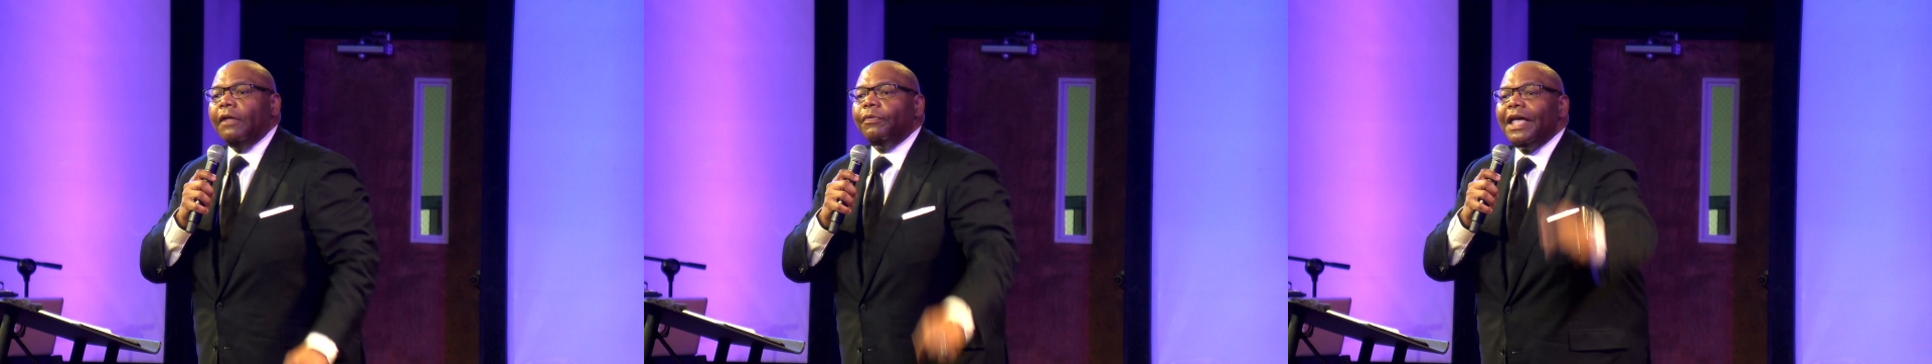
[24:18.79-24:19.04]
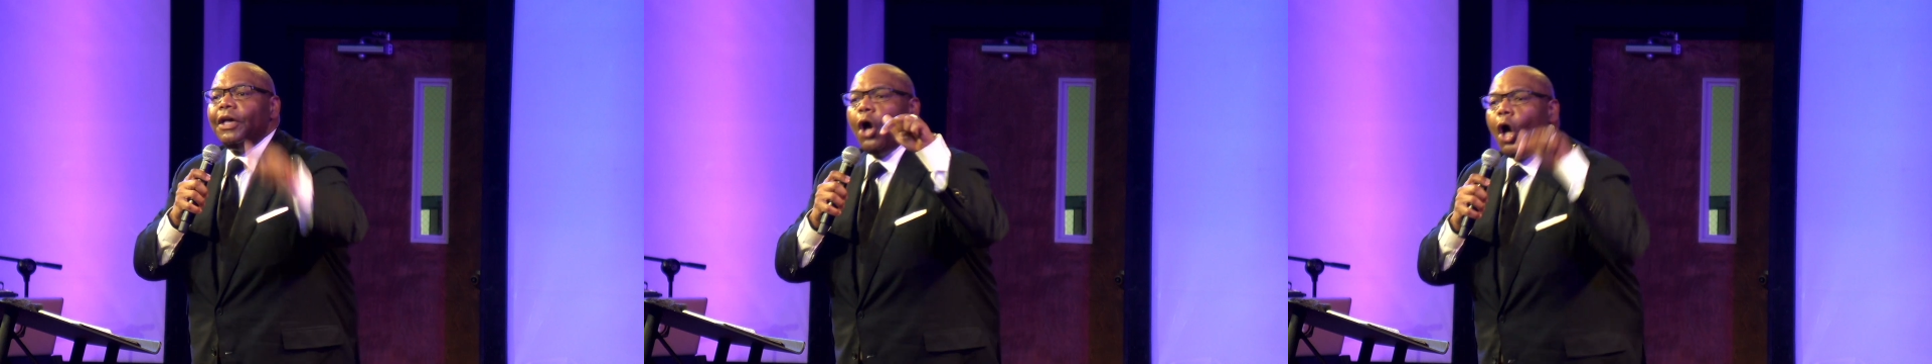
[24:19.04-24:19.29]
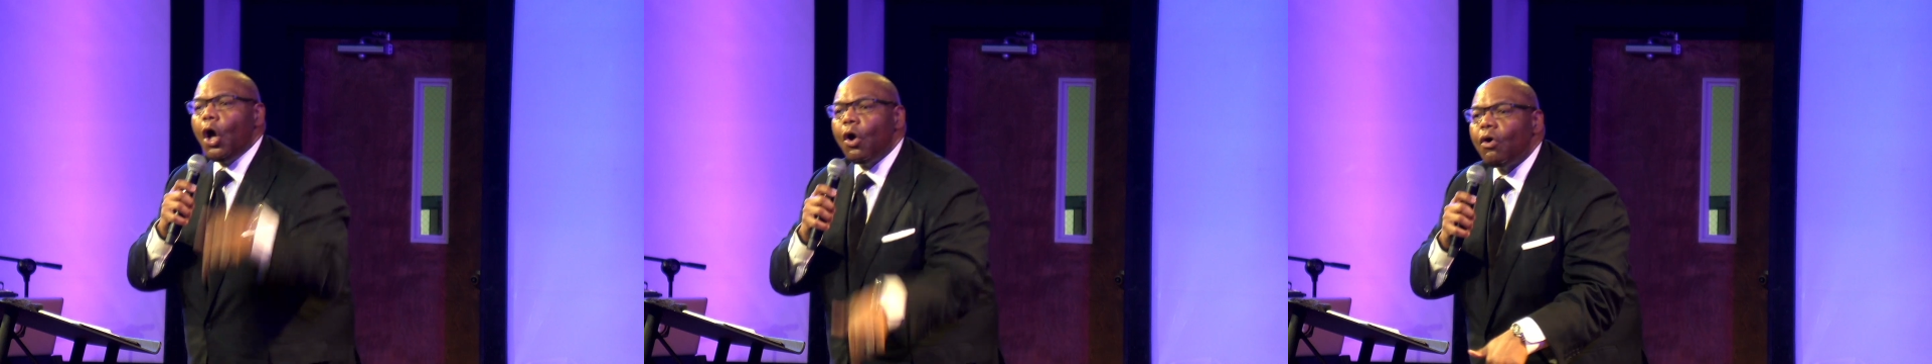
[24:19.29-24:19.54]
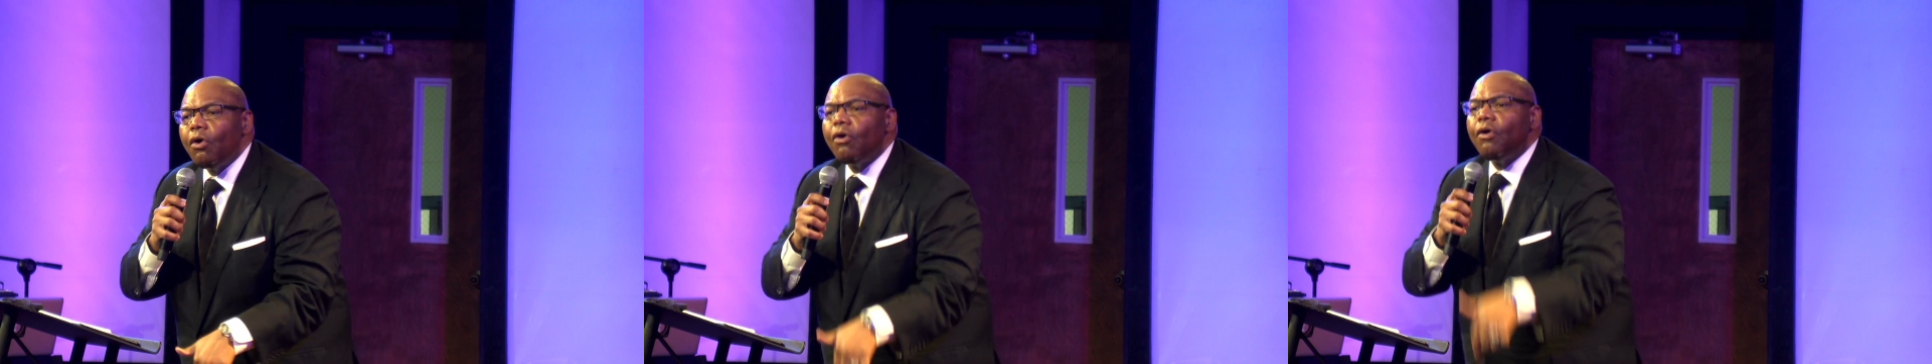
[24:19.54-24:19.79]
They
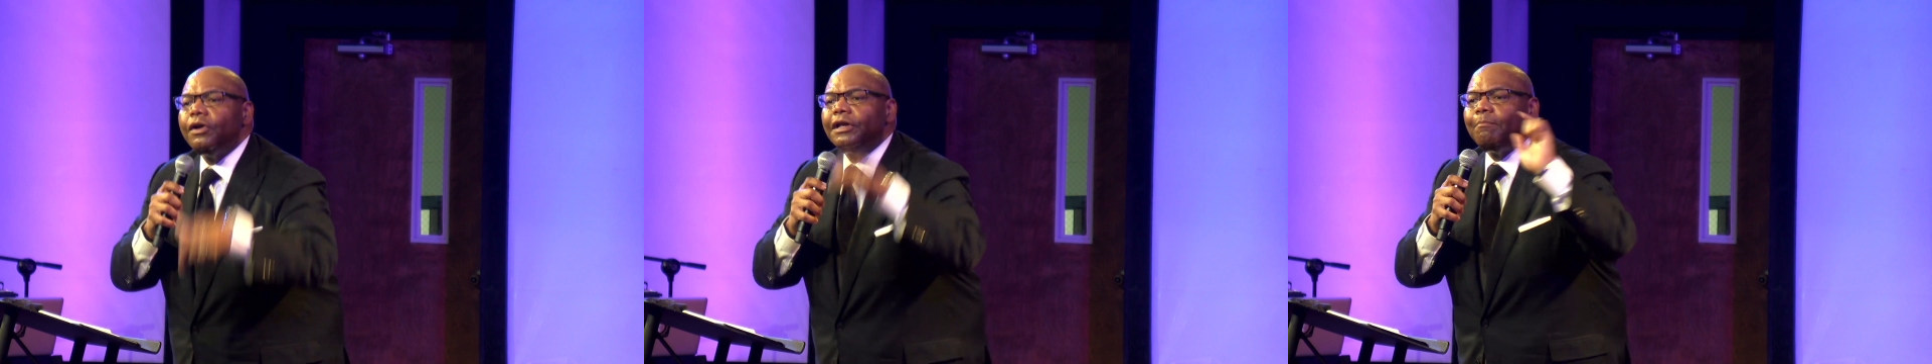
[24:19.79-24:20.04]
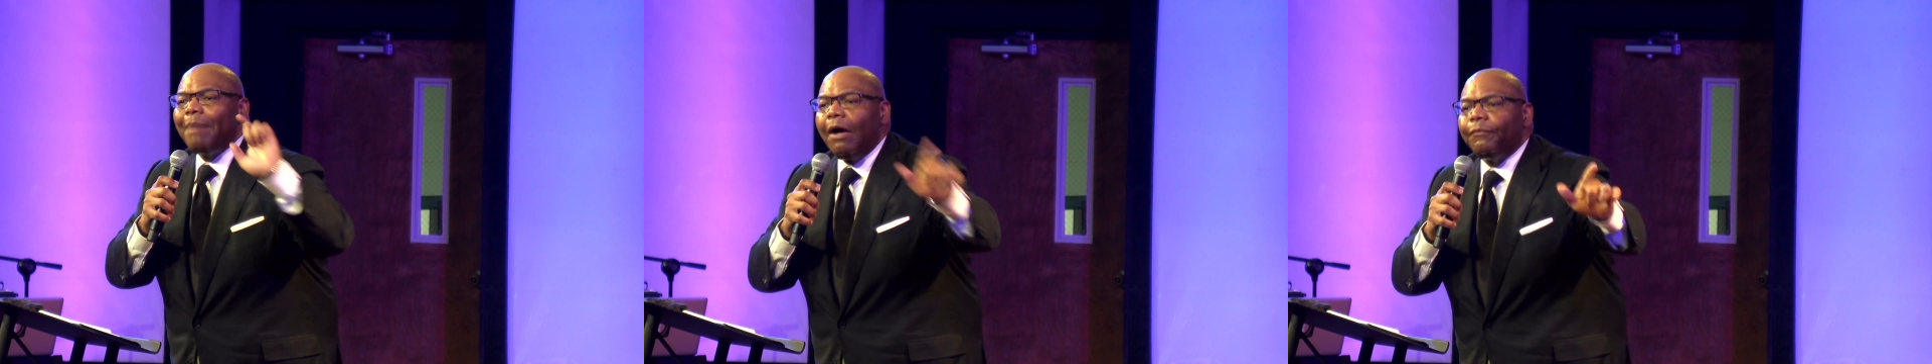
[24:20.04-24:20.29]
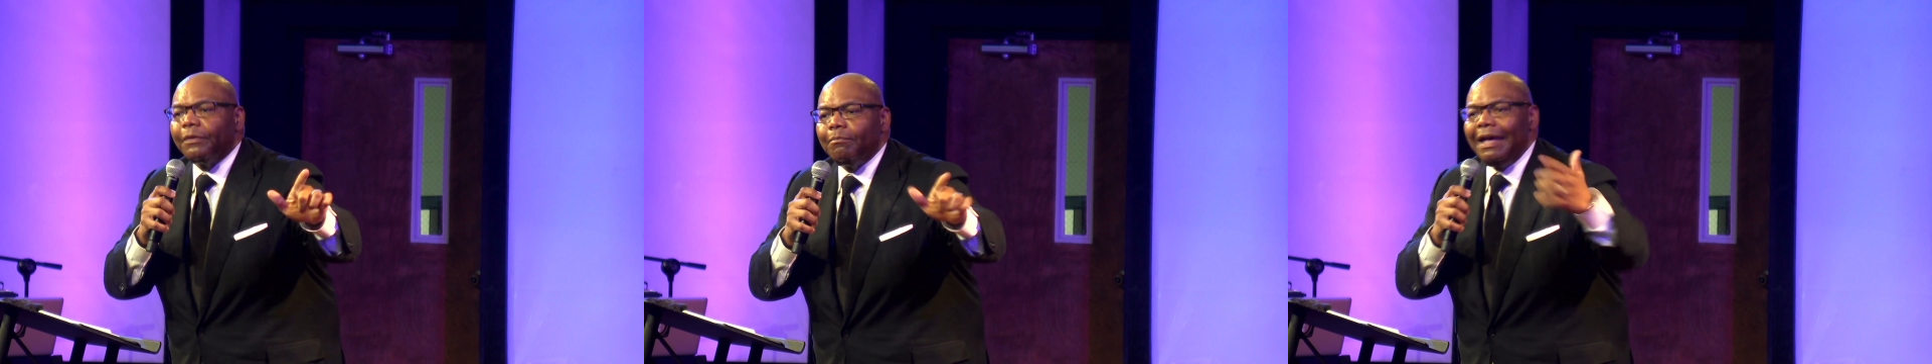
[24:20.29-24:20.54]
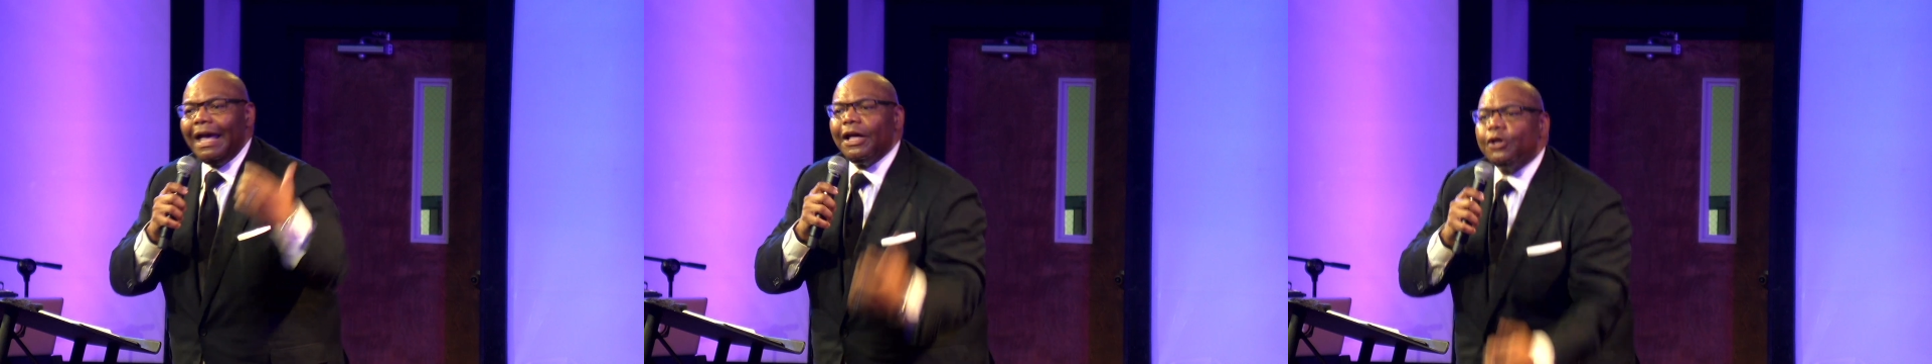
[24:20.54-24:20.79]
heard about the
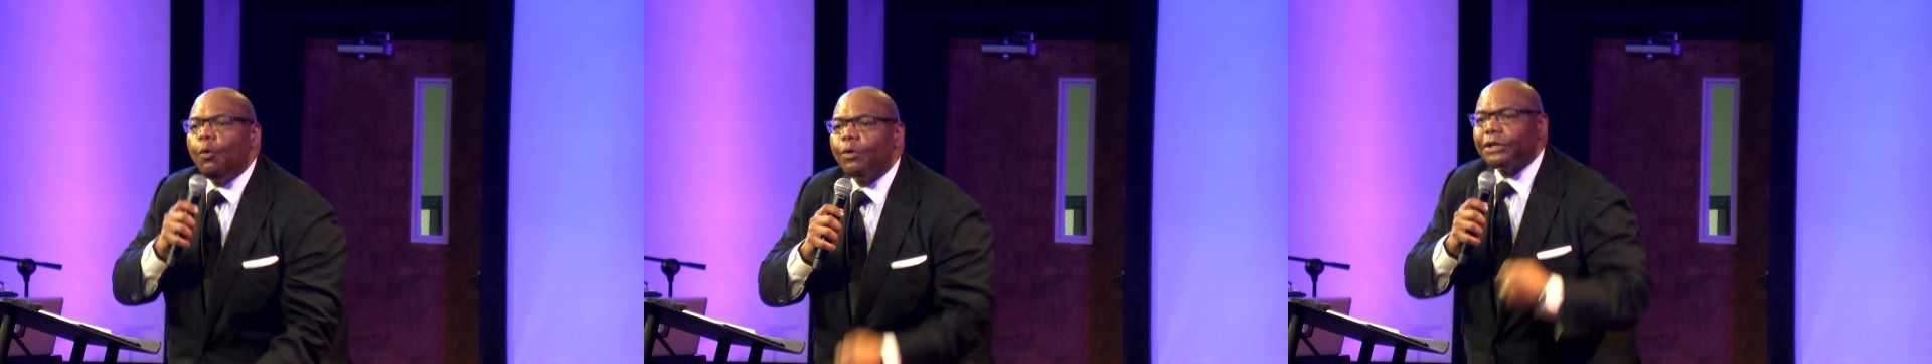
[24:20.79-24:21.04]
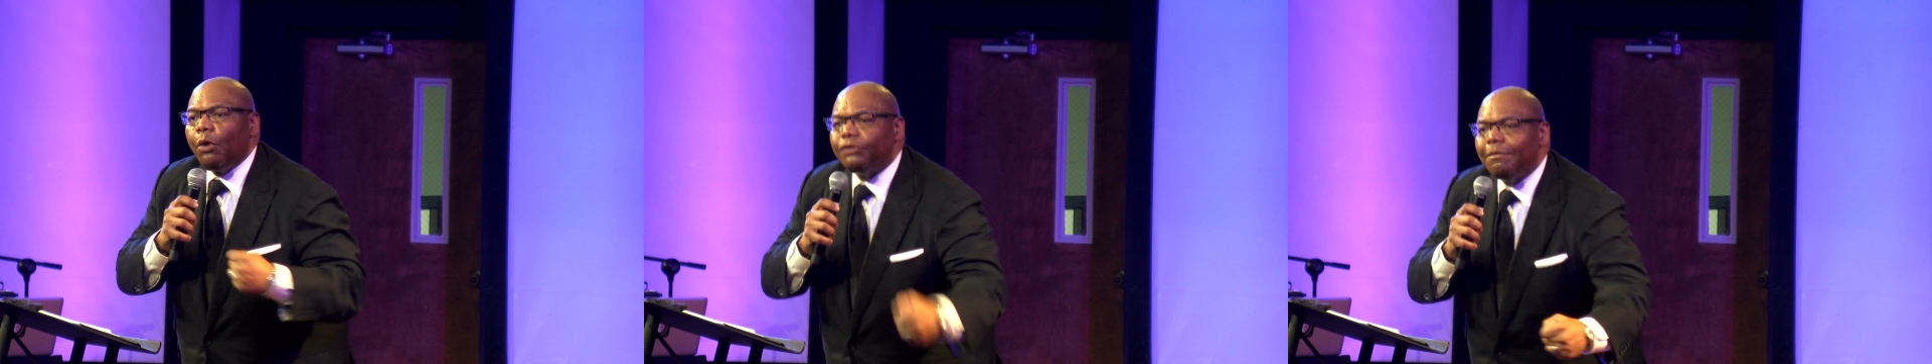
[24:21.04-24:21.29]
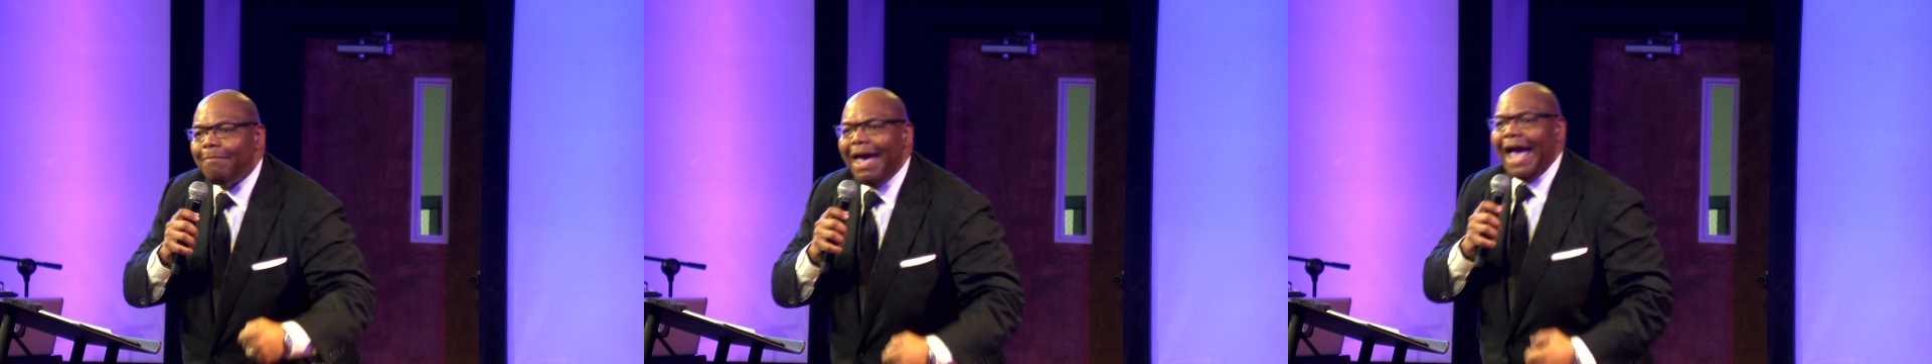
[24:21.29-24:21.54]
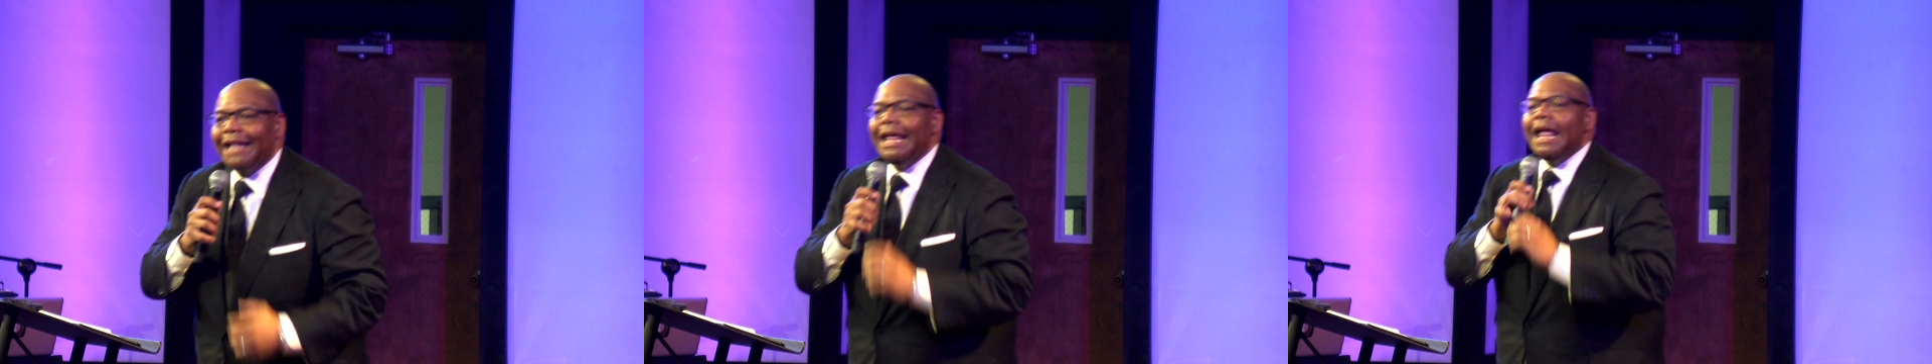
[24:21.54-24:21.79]
man who was on the mat.